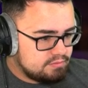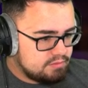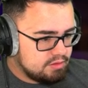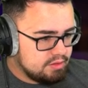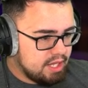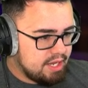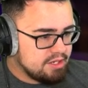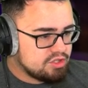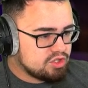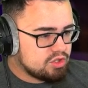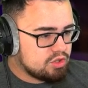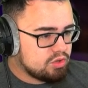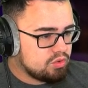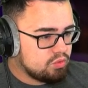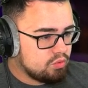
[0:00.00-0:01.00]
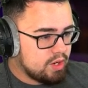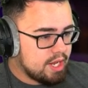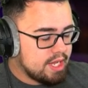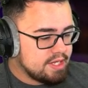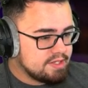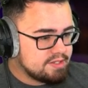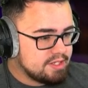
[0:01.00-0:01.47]
That is
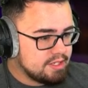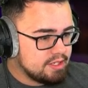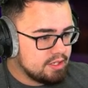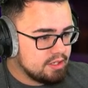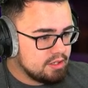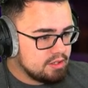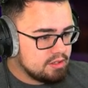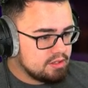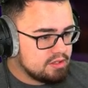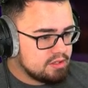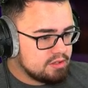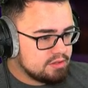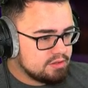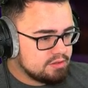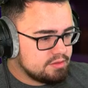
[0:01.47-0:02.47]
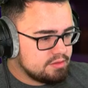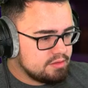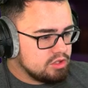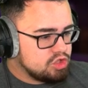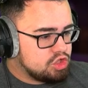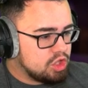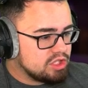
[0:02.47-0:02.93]
crazy.
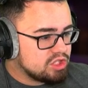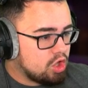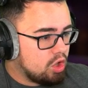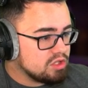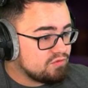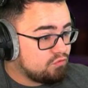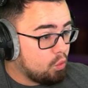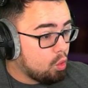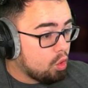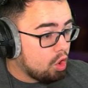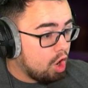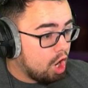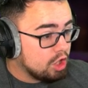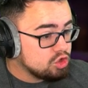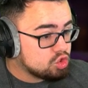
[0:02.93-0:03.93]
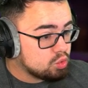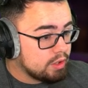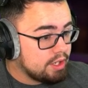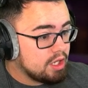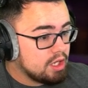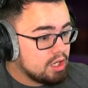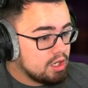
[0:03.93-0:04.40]
Just Cause
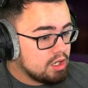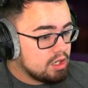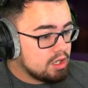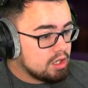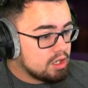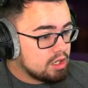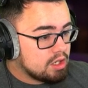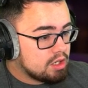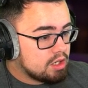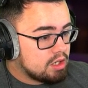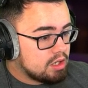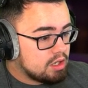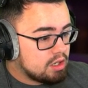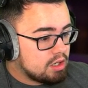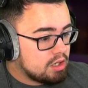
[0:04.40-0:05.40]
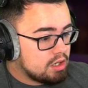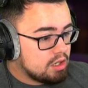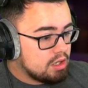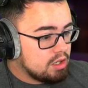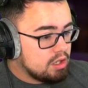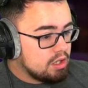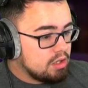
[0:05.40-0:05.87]
400?
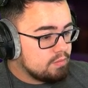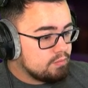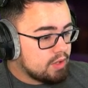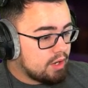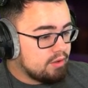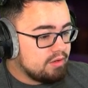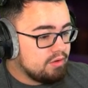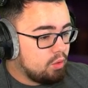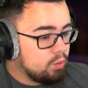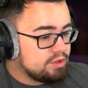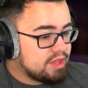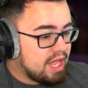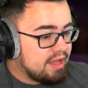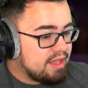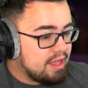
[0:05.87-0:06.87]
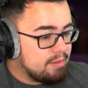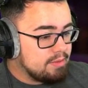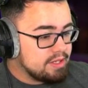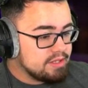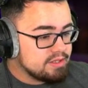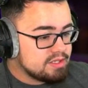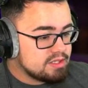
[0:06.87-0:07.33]
I don't know what that game
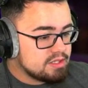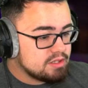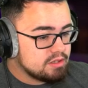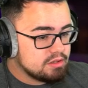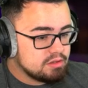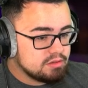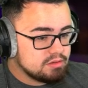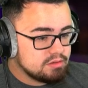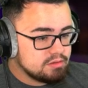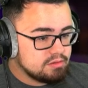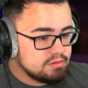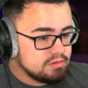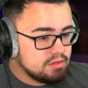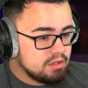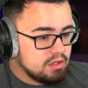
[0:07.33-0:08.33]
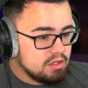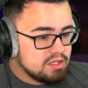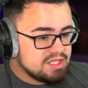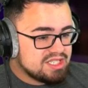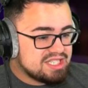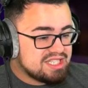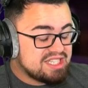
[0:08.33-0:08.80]
is.
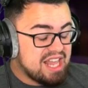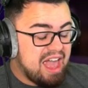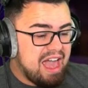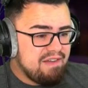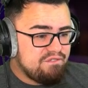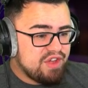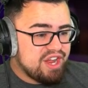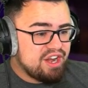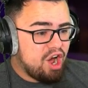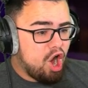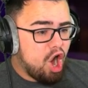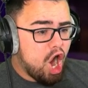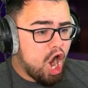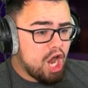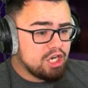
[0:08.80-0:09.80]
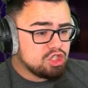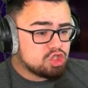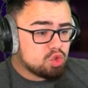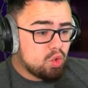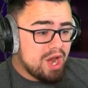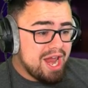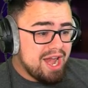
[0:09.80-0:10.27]

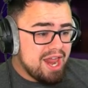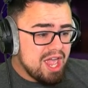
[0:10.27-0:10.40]
700?